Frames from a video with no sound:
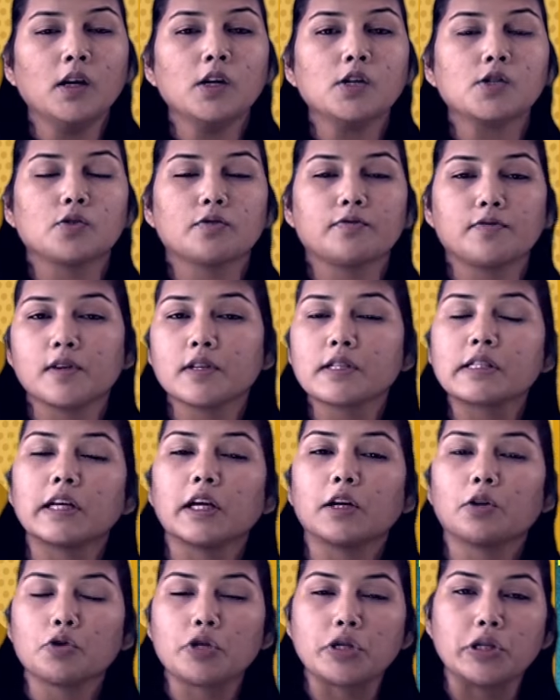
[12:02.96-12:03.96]
So first
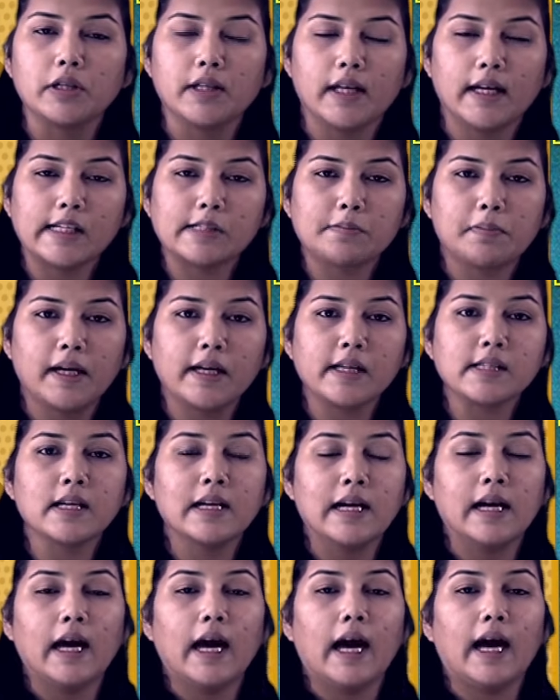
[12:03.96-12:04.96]
the erosion takes place,
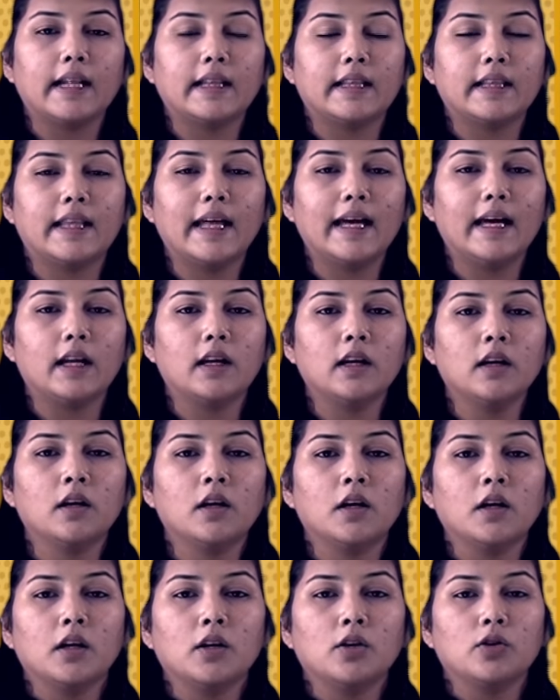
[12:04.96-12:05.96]
and then
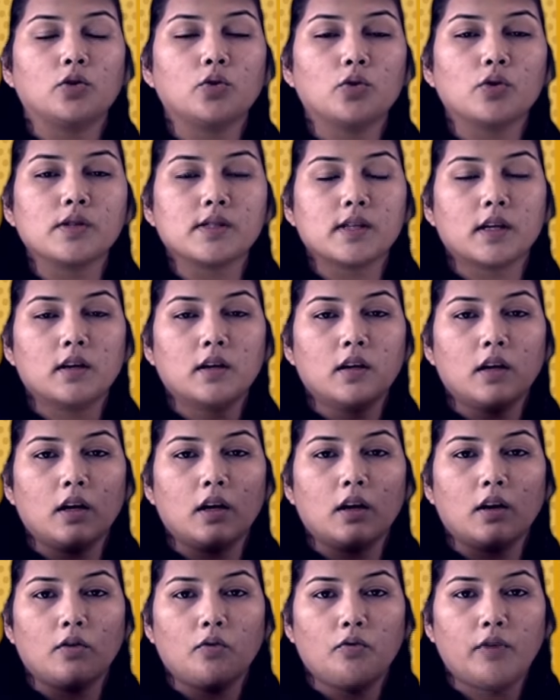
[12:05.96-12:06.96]

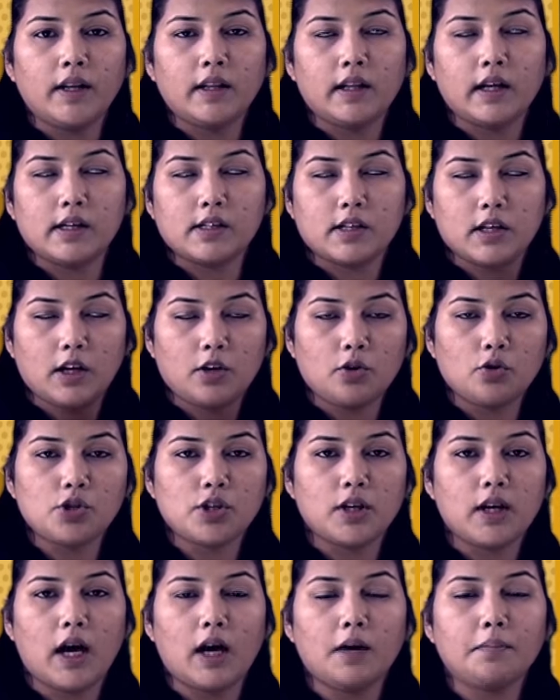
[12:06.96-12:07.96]
when the
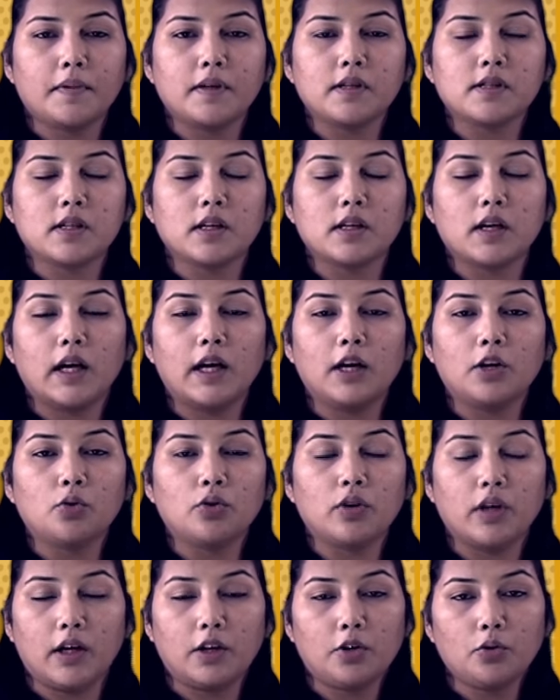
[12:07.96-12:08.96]
erosion happens, the
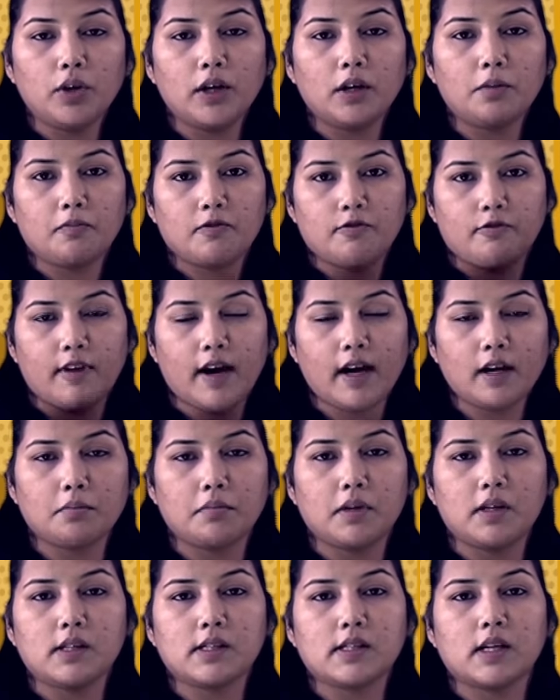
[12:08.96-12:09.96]
eroded
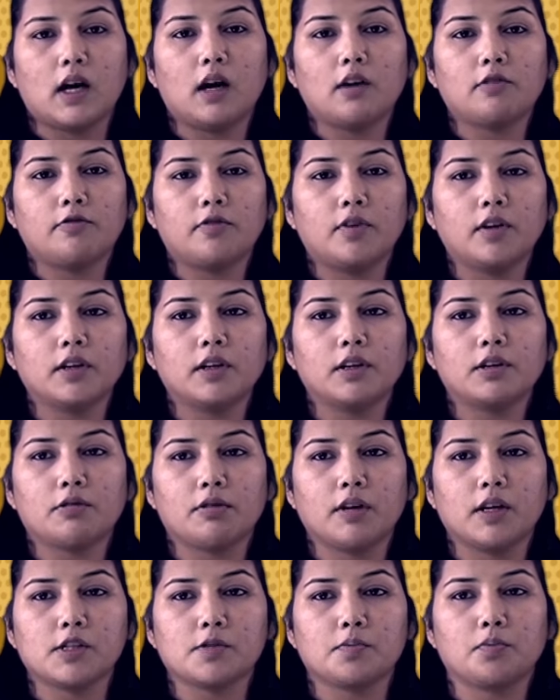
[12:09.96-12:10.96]
fragments are further
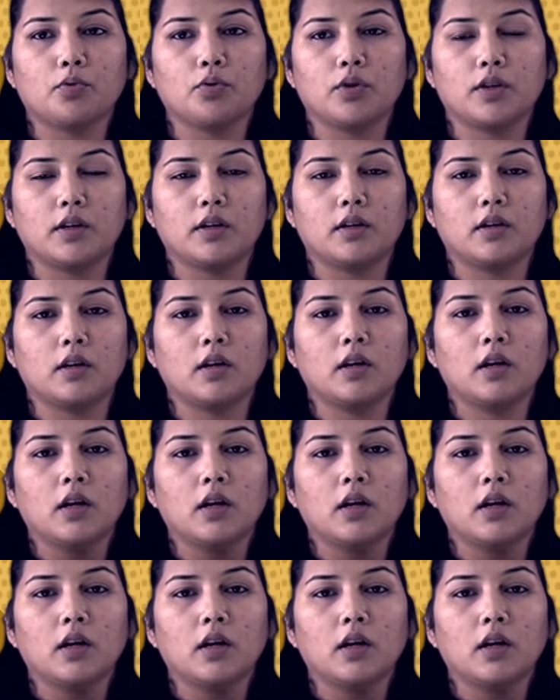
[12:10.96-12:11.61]
transported.